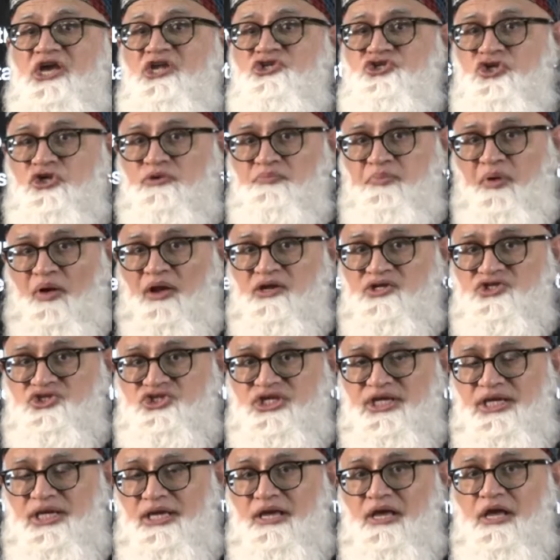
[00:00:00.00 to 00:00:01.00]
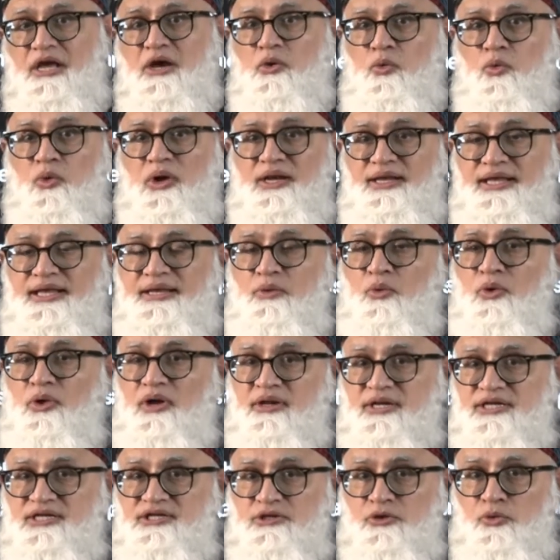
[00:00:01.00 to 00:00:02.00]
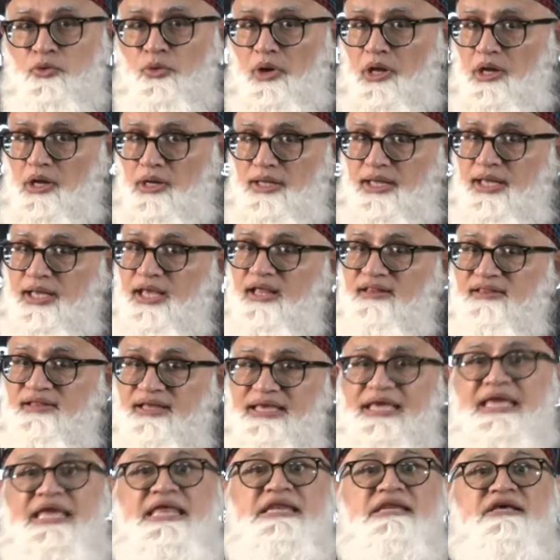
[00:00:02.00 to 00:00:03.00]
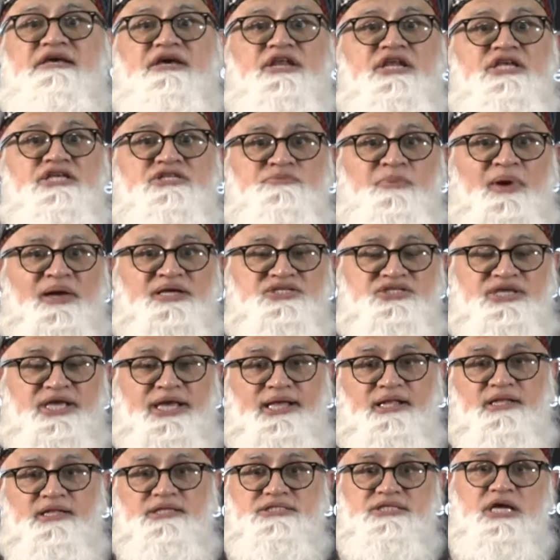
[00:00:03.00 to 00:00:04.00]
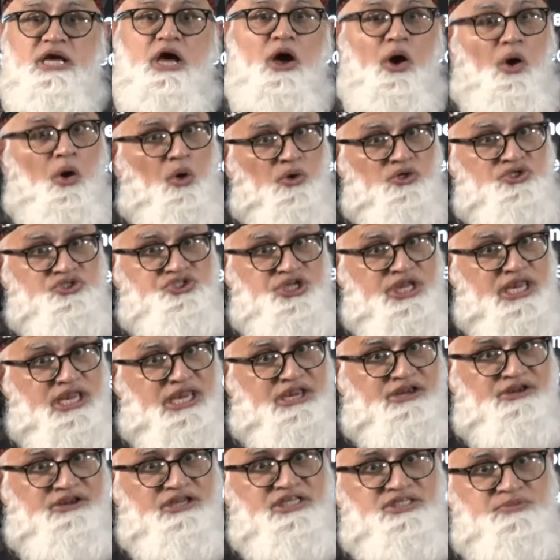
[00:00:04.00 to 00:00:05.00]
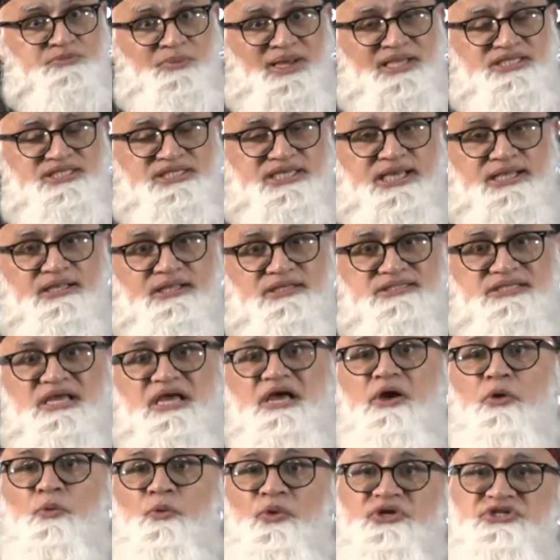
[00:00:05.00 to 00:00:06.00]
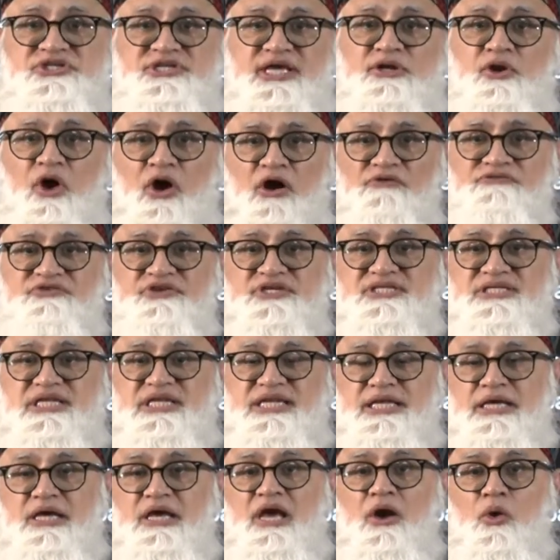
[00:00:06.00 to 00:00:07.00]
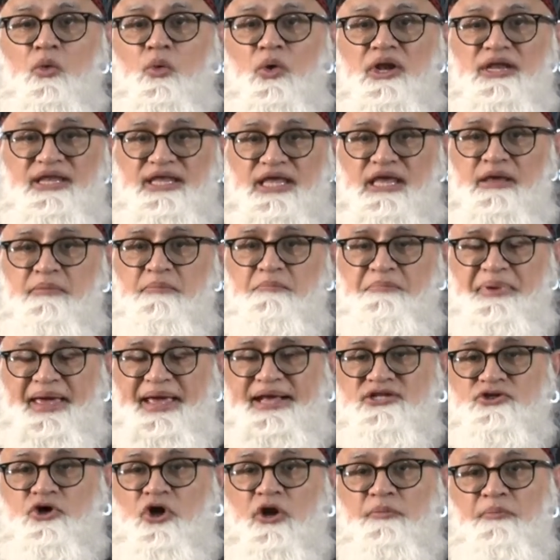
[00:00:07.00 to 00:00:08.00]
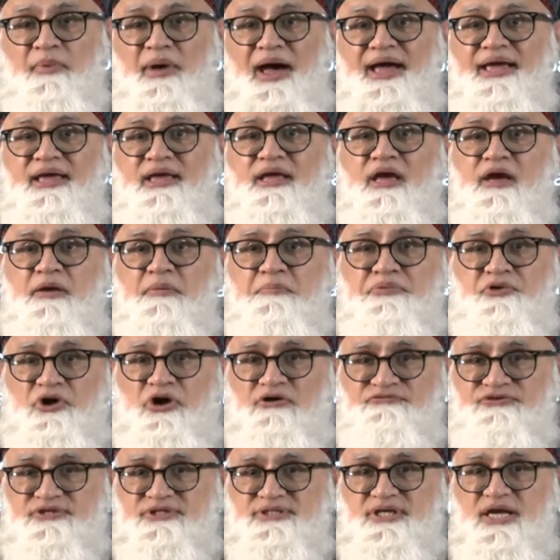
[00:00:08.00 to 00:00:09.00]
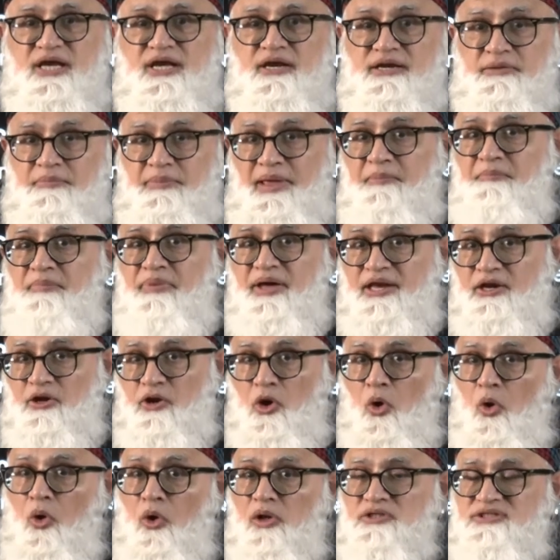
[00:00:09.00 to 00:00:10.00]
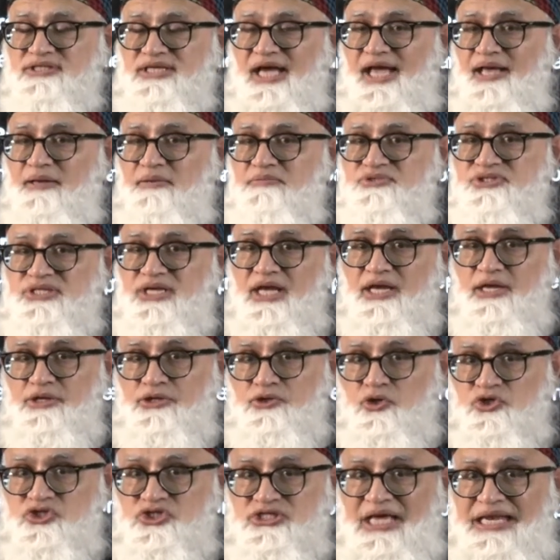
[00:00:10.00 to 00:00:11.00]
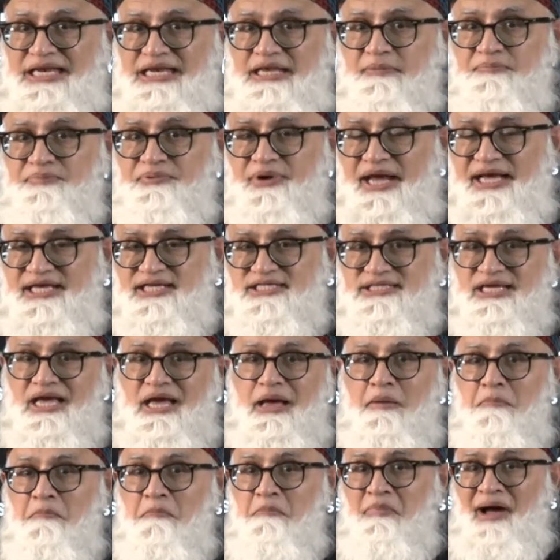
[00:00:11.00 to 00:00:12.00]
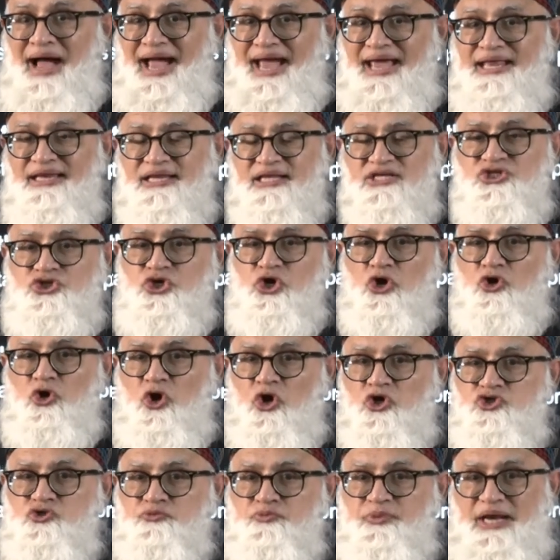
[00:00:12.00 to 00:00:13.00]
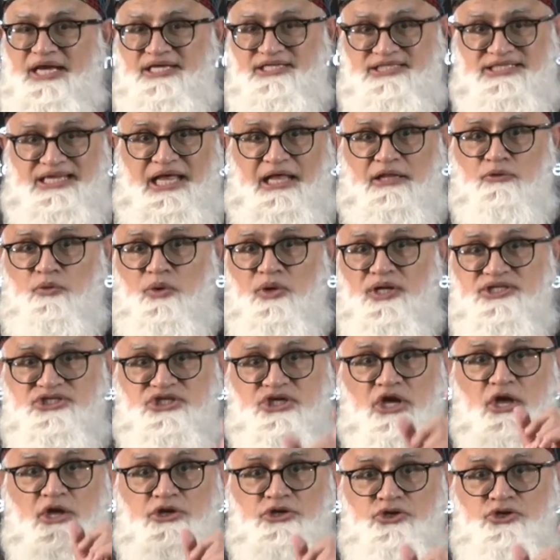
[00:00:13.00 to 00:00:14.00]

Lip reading: in policy will either increase my sales or decrease my sales, which then obviously will impact on my profit. Remember, at all times, your selling price minus your cost price. In other words, your